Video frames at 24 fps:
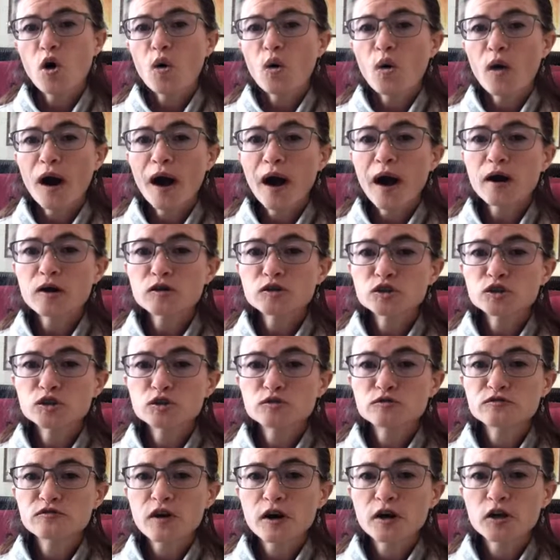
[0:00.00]
or how do
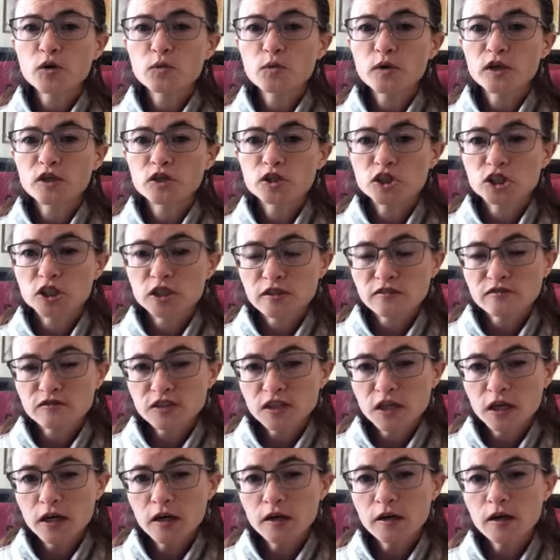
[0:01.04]
you find a way to shift
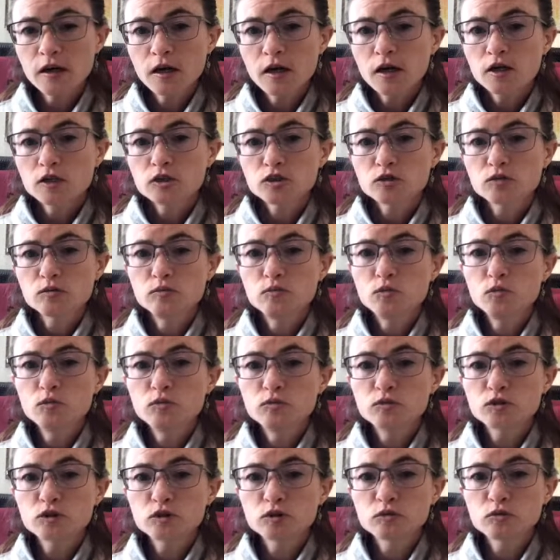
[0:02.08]
it,
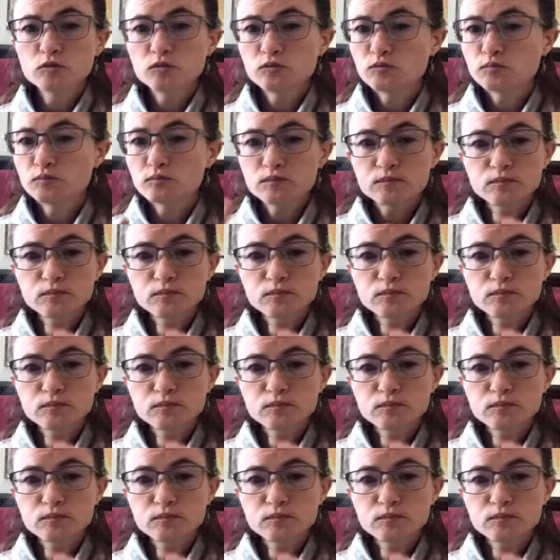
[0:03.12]
to